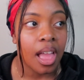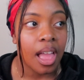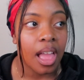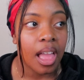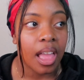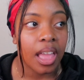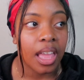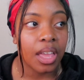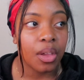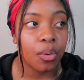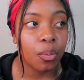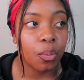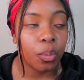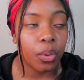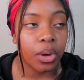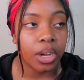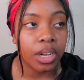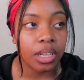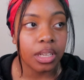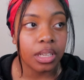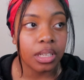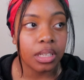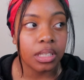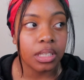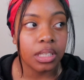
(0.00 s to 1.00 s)
it
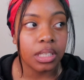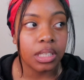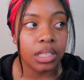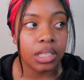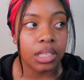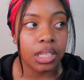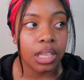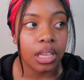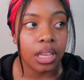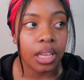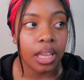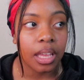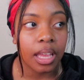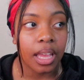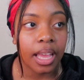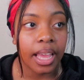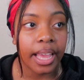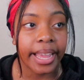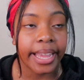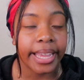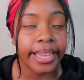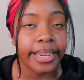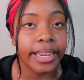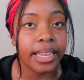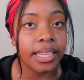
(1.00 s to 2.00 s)
was
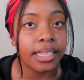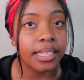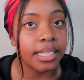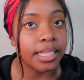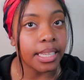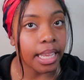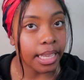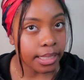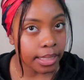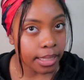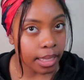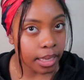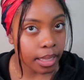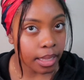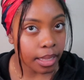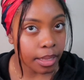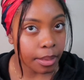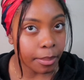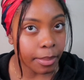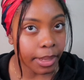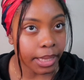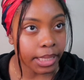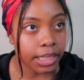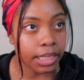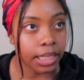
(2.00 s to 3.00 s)
a necessity,
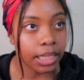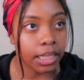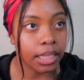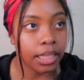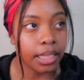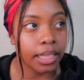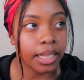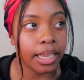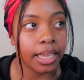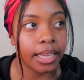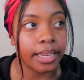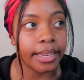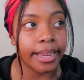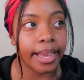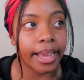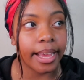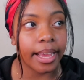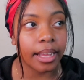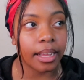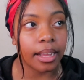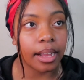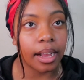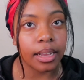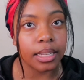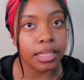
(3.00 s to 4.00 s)
basically, and
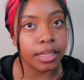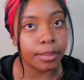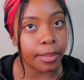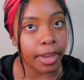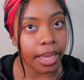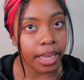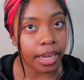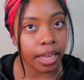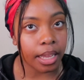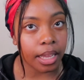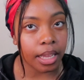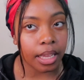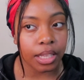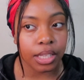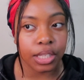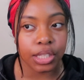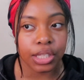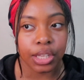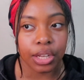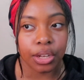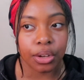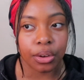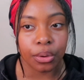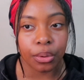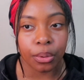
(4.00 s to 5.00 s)
not cosmetic.
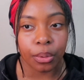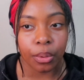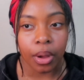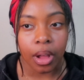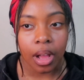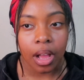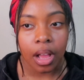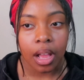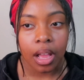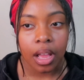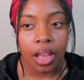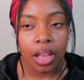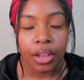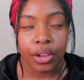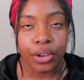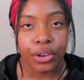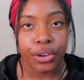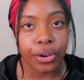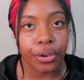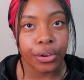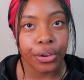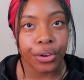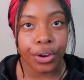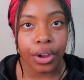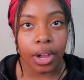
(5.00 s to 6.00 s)
So, you
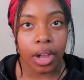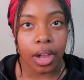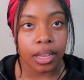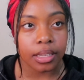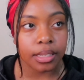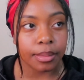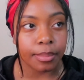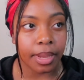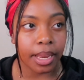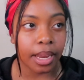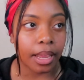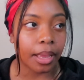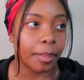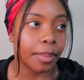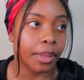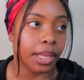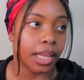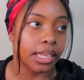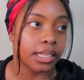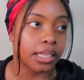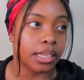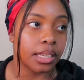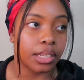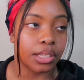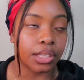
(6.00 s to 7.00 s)
know, your cosmetic
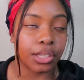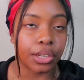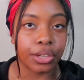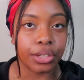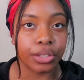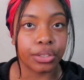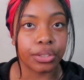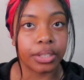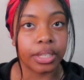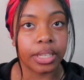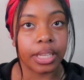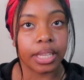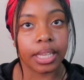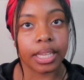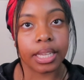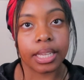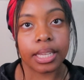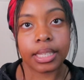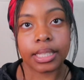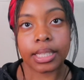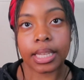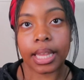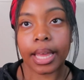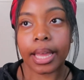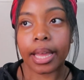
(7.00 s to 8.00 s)
plastic surgery
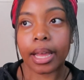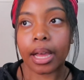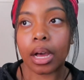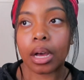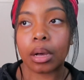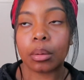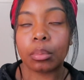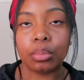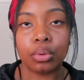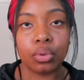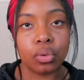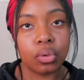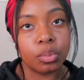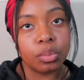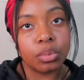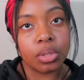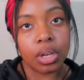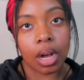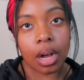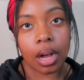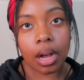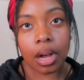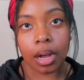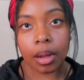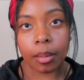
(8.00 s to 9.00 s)
is like a boob
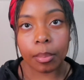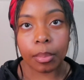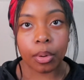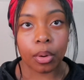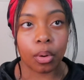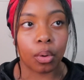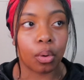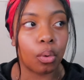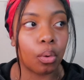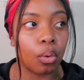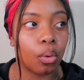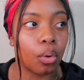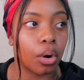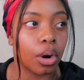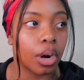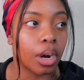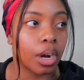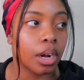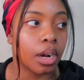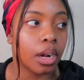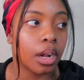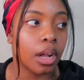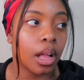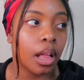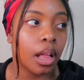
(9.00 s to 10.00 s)
job,
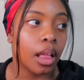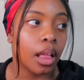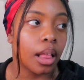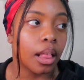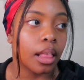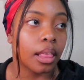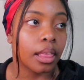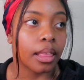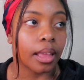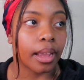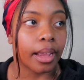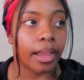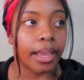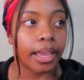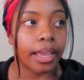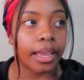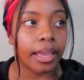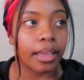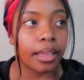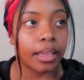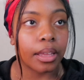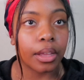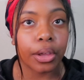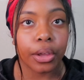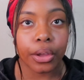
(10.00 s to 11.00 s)
or
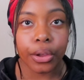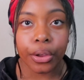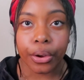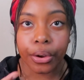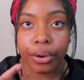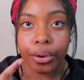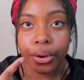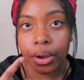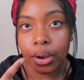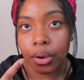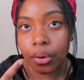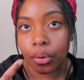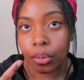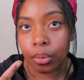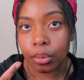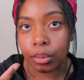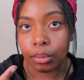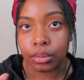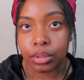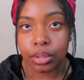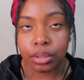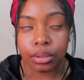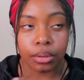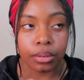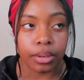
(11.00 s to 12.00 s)
like your
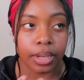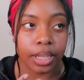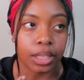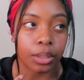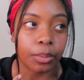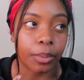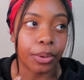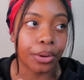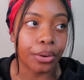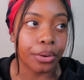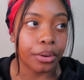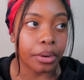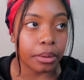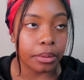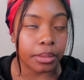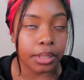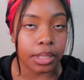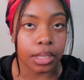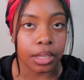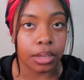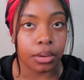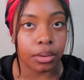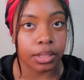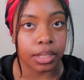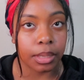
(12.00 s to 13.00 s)
nose, you don't like the way your nose
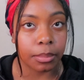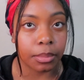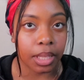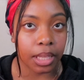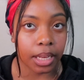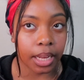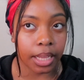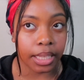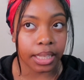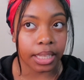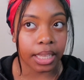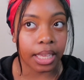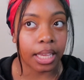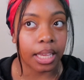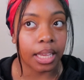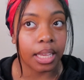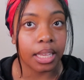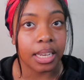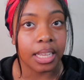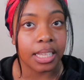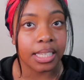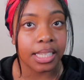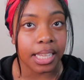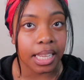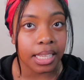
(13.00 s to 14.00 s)
look or something like that. A
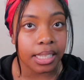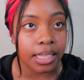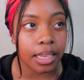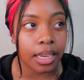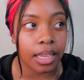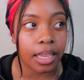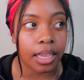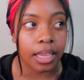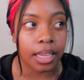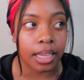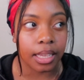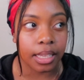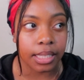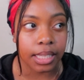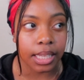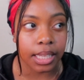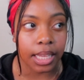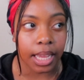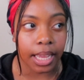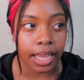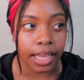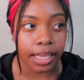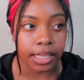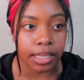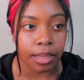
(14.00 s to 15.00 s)
necessity is
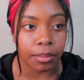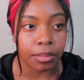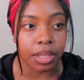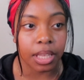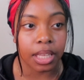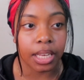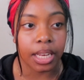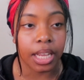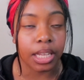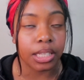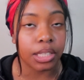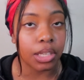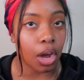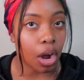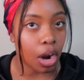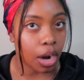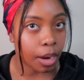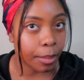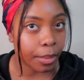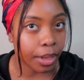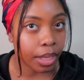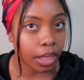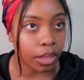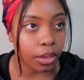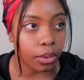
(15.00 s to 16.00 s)
like something that's
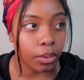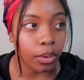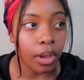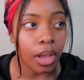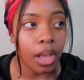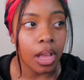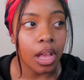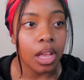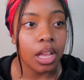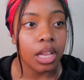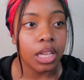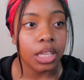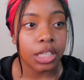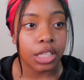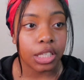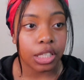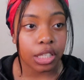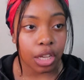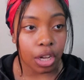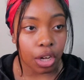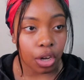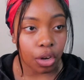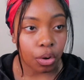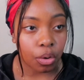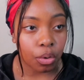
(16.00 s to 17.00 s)
harming you.
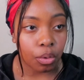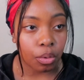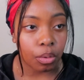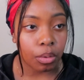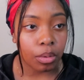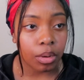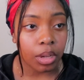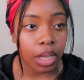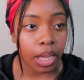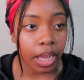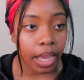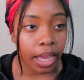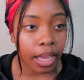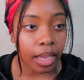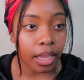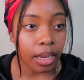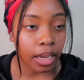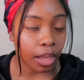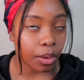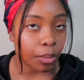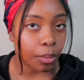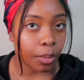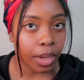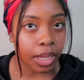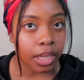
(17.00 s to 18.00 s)
So, and
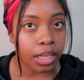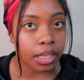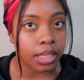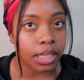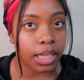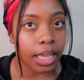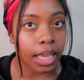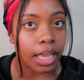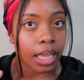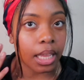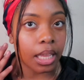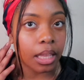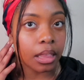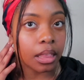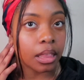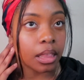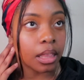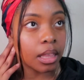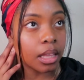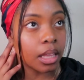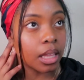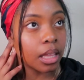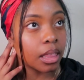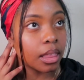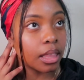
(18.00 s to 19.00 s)
it was like
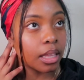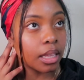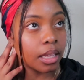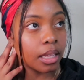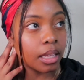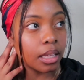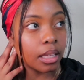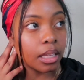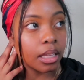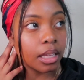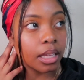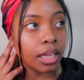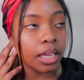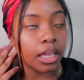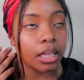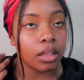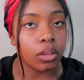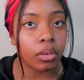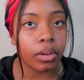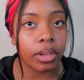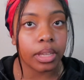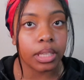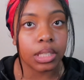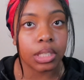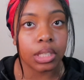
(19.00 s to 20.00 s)
the
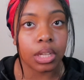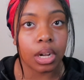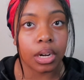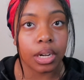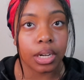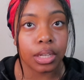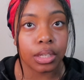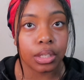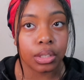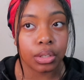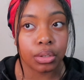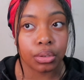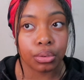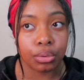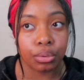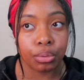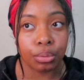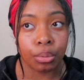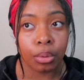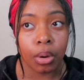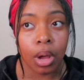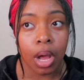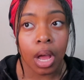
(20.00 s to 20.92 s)
keloid started to